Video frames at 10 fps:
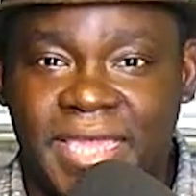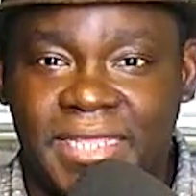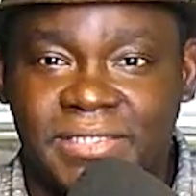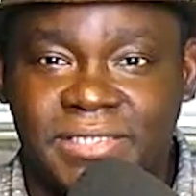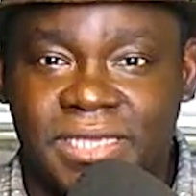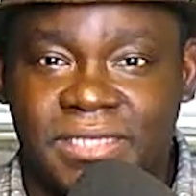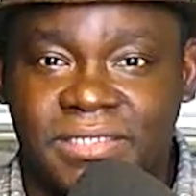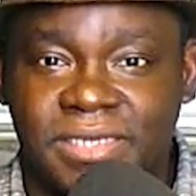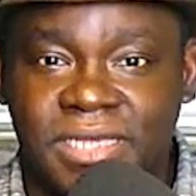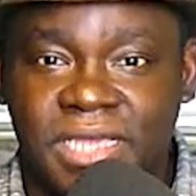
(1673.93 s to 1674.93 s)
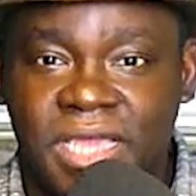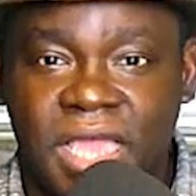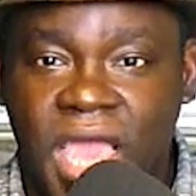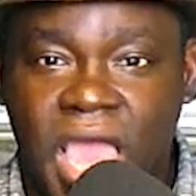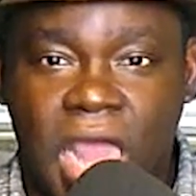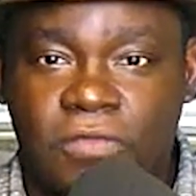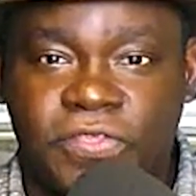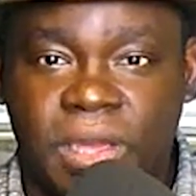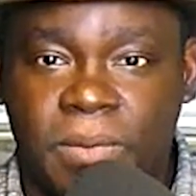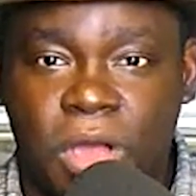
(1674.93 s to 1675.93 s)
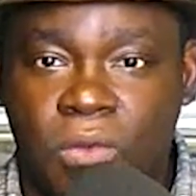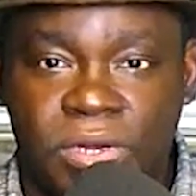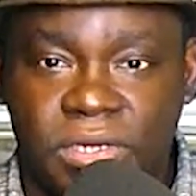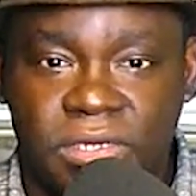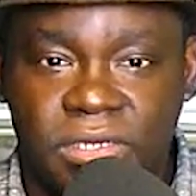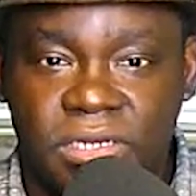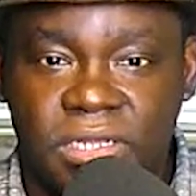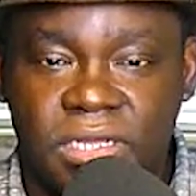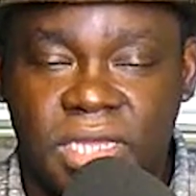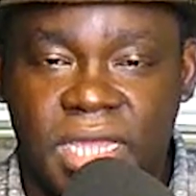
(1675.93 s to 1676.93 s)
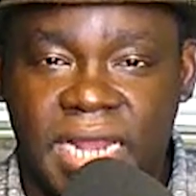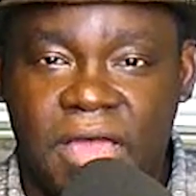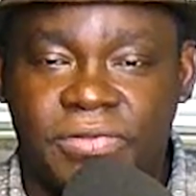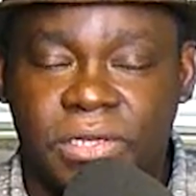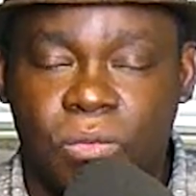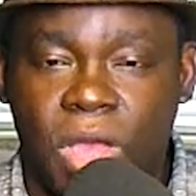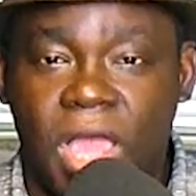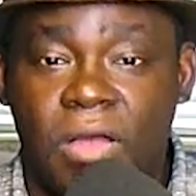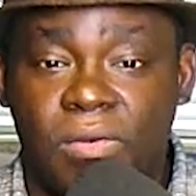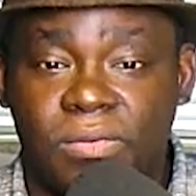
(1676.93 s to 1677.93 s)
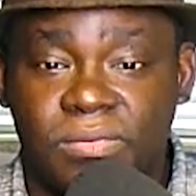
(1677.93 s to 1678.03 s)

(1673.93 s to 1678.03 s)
And he says, I don't think I'm going. And I was like, wow.